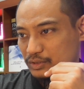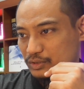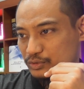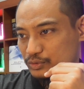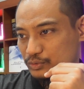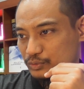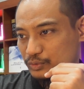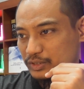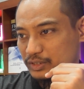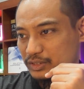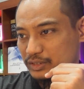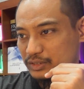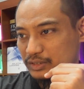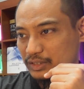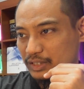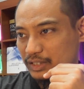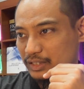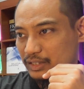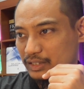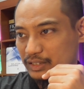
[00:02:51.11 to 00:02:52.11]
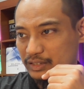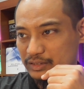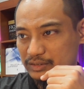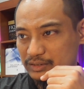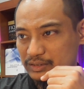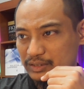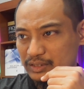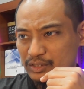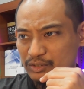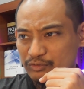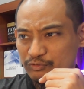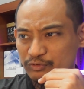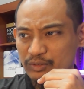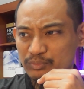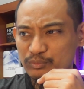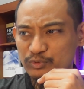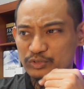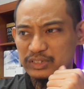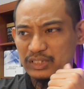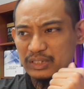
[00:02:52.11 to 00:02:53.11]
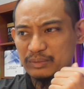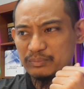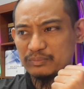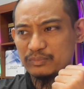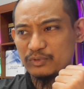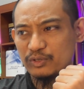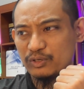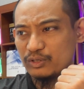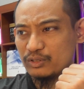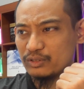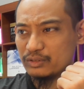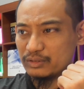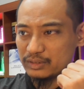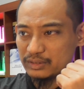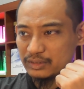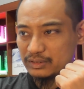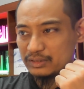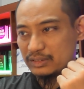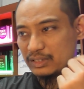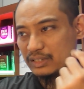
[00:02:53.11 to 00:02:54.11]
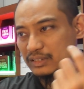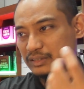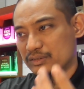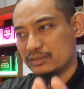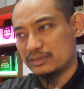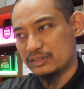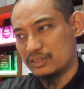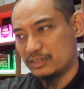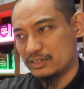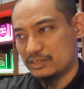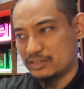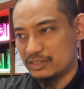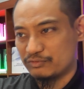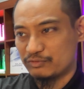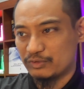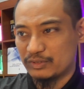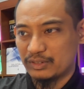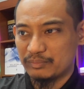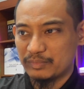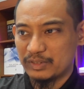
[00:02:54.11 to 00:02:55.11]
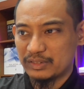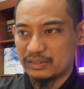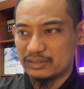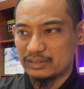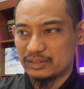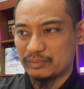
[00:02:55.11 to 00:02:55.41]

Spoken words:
So here I ask, for a Muslim or a non-Christian for that matter,